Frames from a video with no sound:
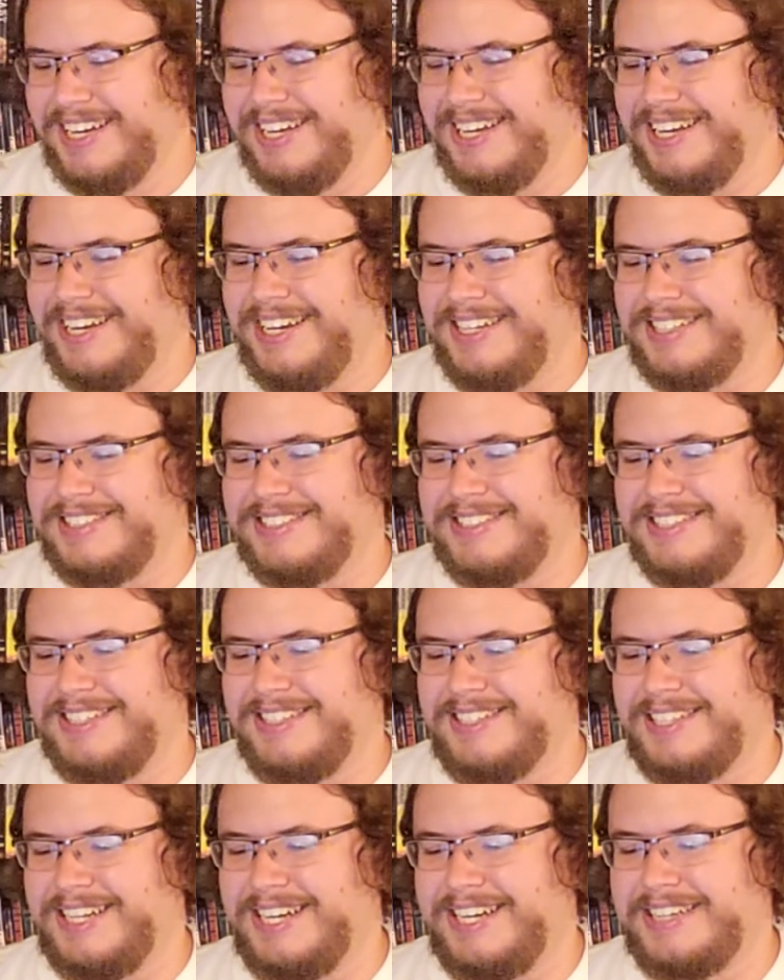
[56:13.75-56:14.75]
It's
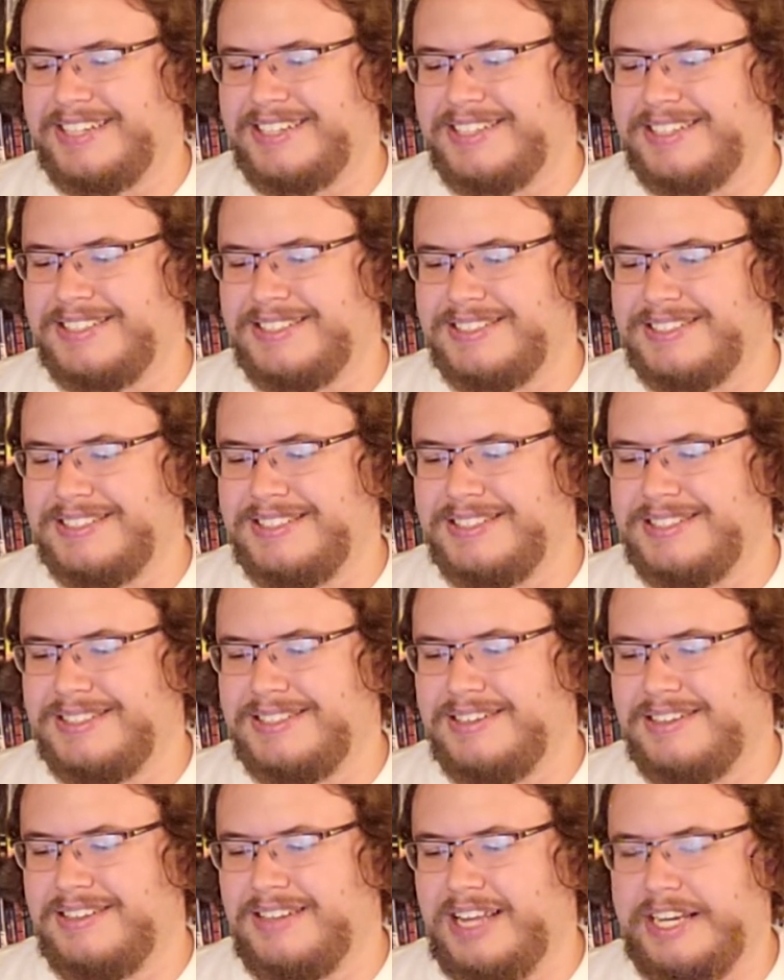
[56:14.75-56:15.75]
like
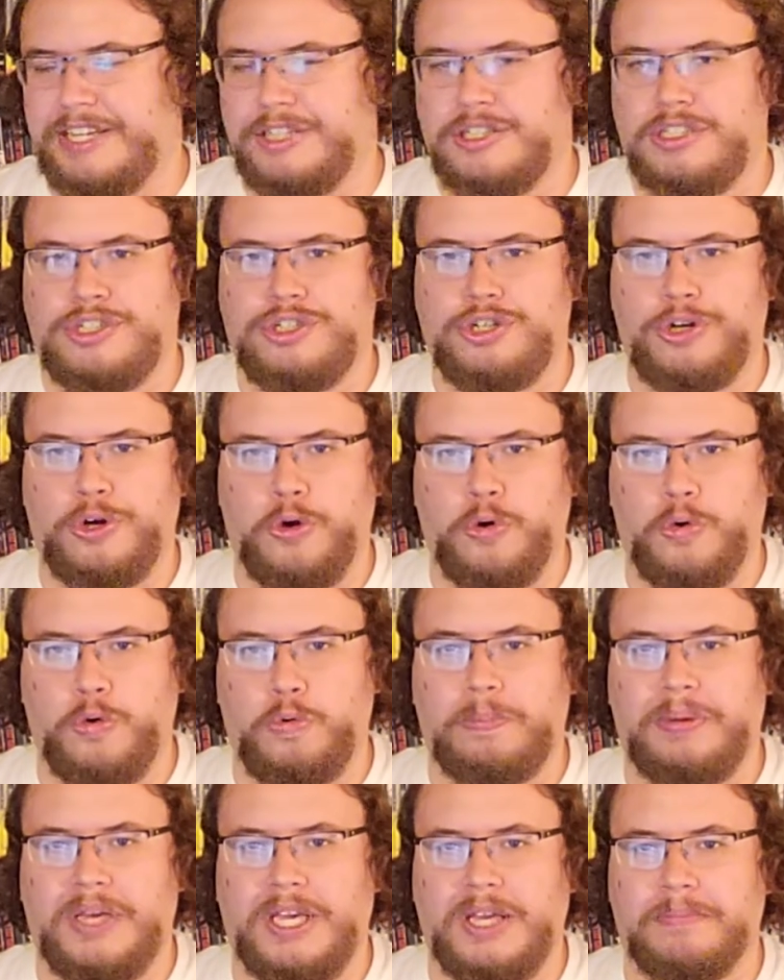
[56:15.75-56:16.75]
like two
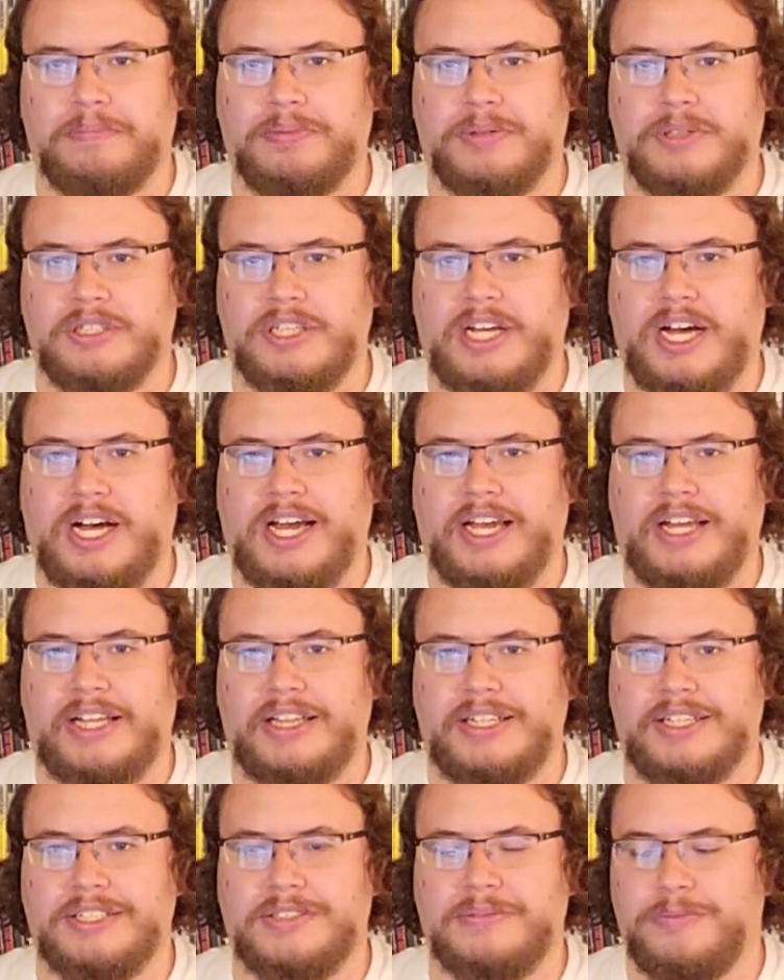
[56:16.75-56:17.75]
people die in
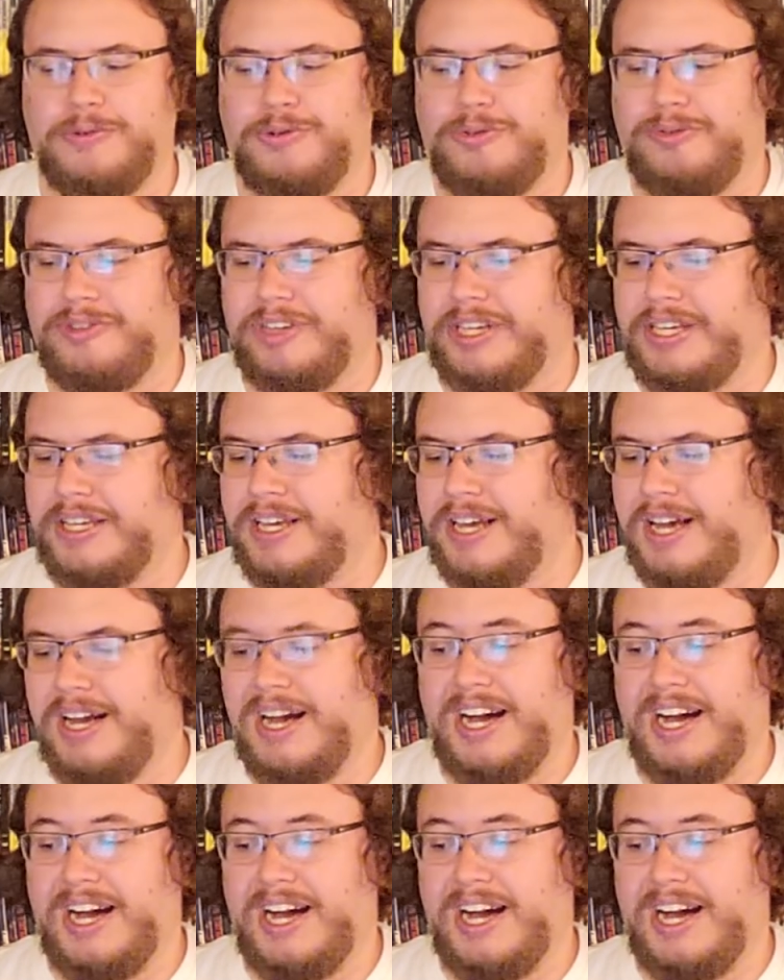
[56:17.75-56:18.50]
this movie.